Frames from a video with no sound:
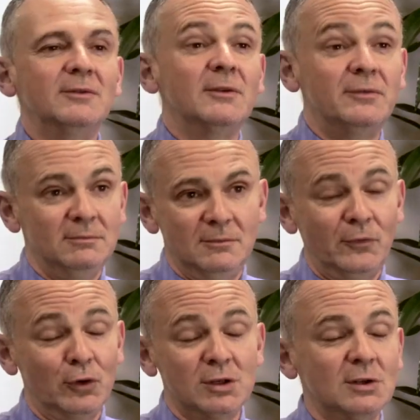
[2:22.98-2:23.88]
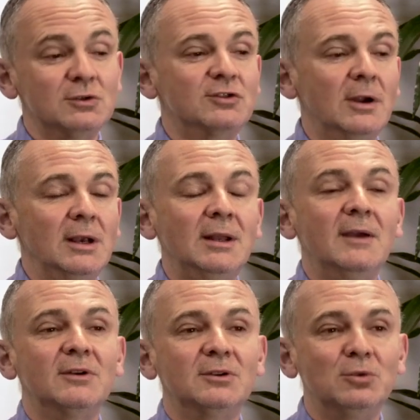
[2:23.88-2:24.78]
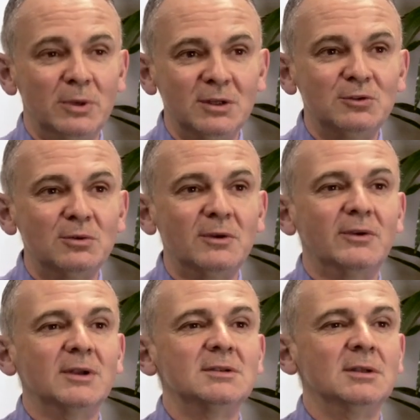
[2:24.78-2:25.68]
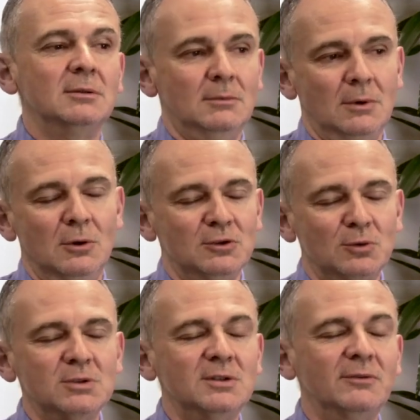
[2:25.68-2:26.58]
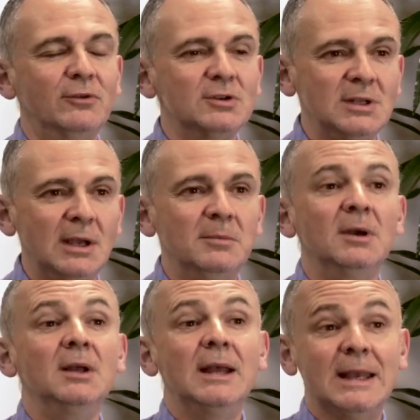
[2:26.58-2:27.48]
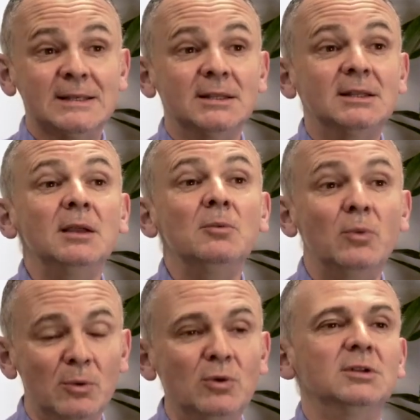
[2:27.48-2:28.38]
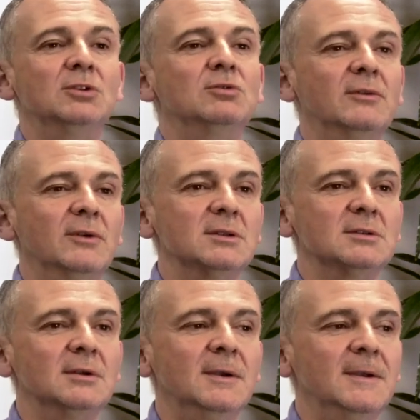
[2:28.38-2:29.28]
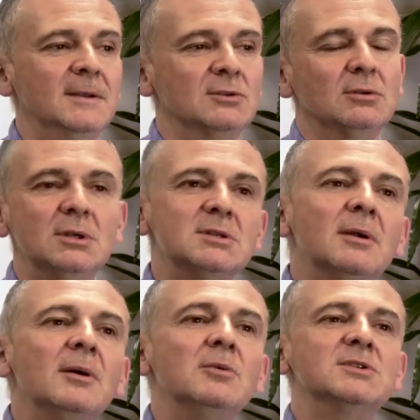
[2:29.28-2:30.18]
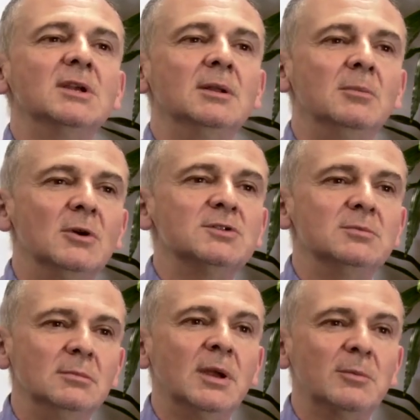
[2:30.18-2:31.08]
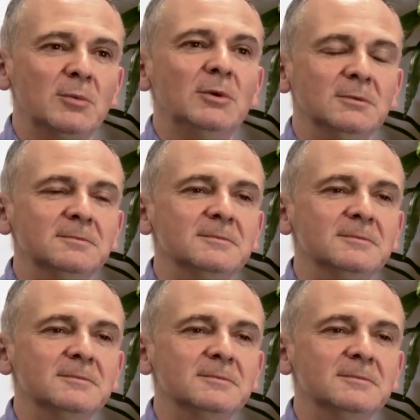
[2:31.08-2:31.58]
of the first Australian ever to win the Tour de France, and also was the first time as a team we won the Tour de France. So these are, I would say, the most memorable.